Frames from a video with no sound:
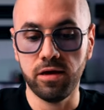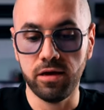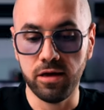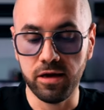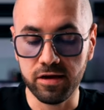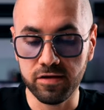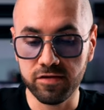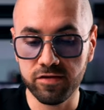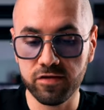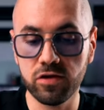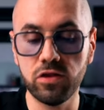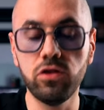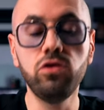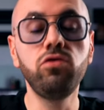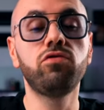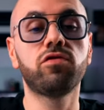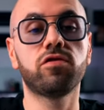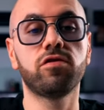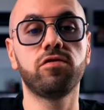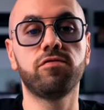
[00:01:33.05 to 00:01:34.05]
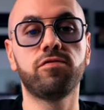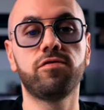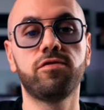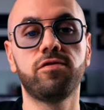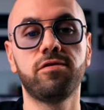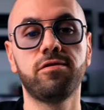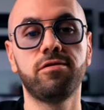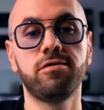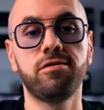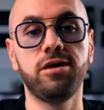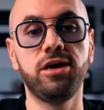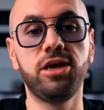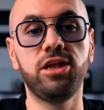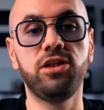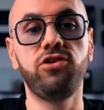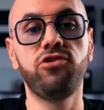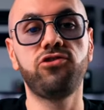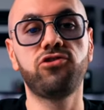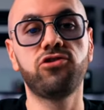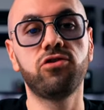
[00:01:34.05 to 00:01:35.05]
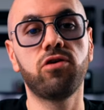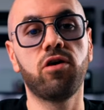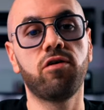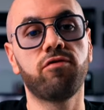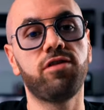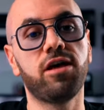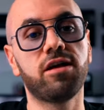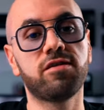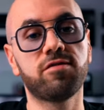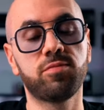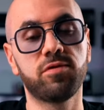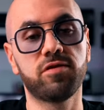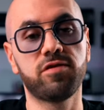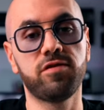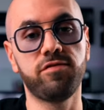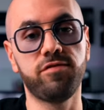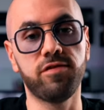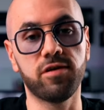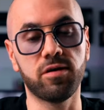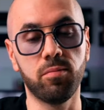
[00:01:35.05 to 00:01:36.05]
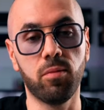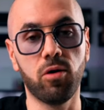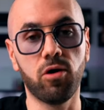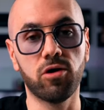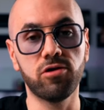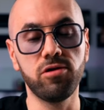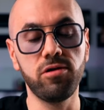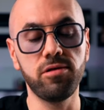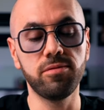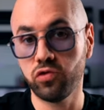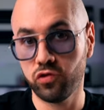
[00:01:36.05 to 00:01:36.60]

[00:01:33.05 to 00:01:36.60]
exclusive edition of that specific model